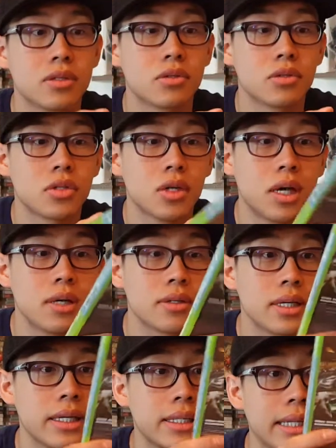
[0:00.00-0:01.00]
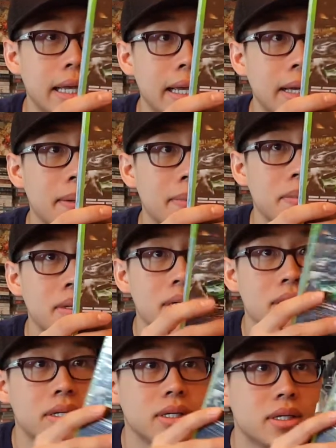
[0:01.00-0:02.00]
So I was like, damn.
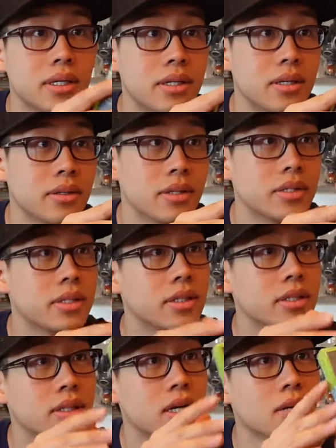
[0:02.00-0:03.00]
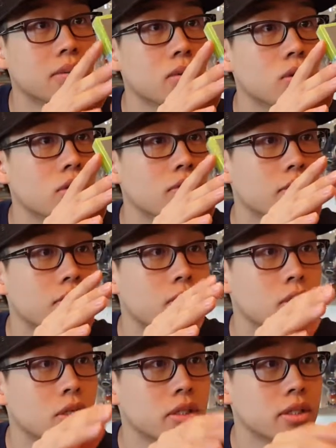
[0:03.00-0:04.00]
You know, this thing's gotta be worth a
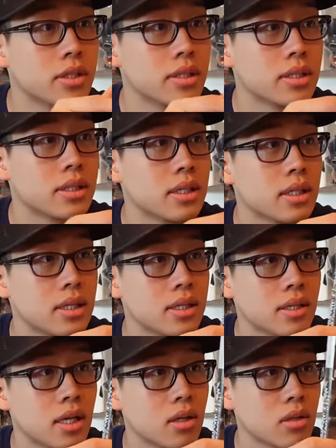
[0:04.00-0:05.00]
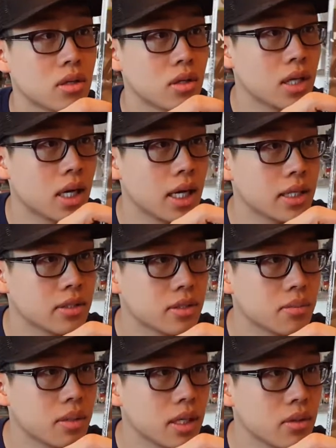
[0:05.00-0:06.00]
fortune. So I looked online.
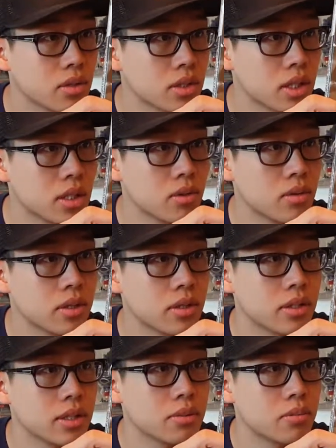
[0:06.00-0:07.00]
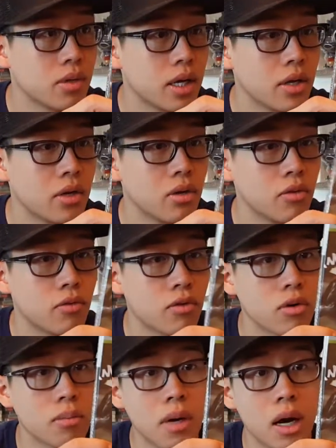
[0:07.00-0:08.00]
Somebody was selling one of these brand new
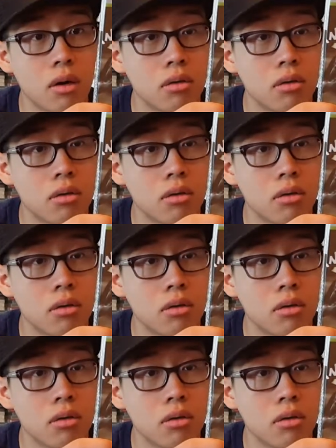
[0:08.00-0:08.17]
for about